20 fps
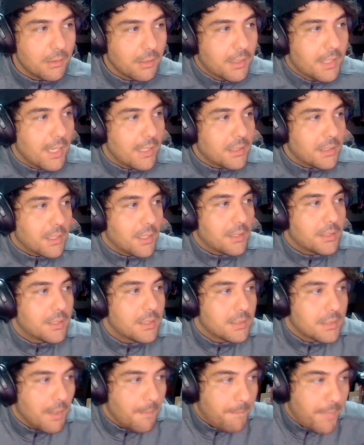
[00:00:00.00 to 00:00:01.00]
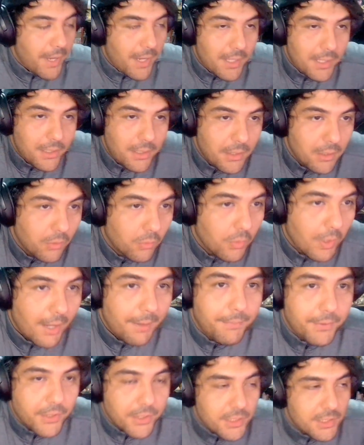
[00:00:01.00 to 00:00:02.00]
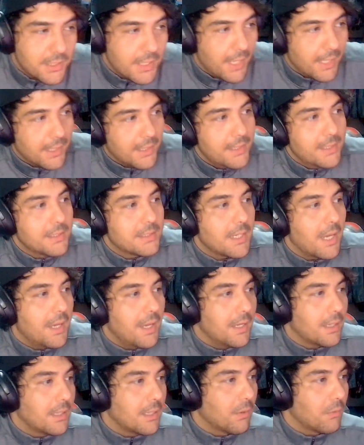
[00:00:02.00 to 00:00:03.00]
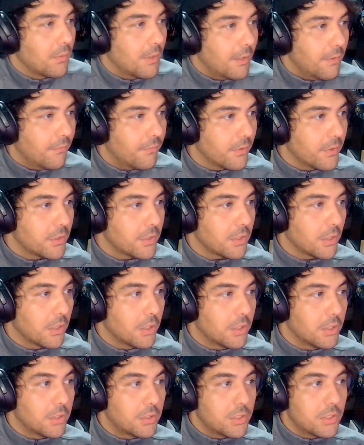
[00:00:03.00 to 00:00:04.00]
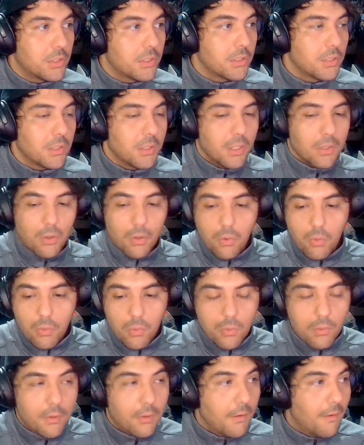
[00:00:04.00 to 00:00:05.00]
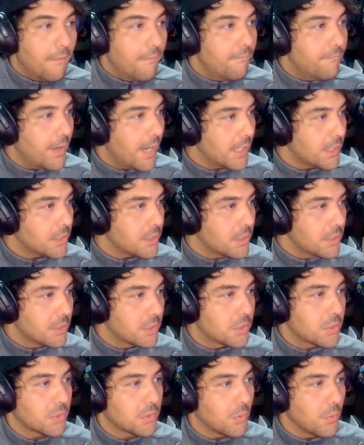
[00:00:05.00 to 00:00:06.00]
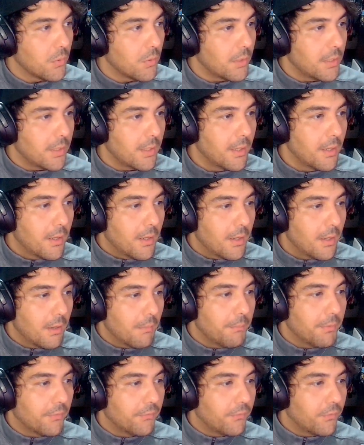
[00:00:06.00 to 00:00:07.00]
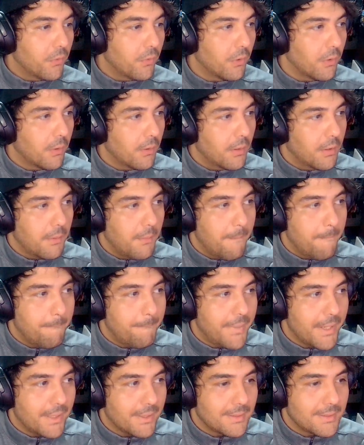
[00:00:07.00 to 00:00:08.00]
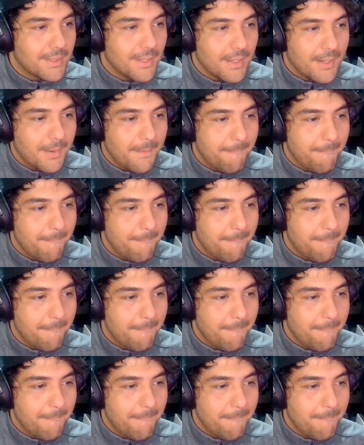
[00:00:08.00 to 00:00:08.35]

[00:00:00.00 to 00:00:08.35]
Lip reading: get tucked into bed, grab your snackies, and get ready for a good old fashioned before bedtime.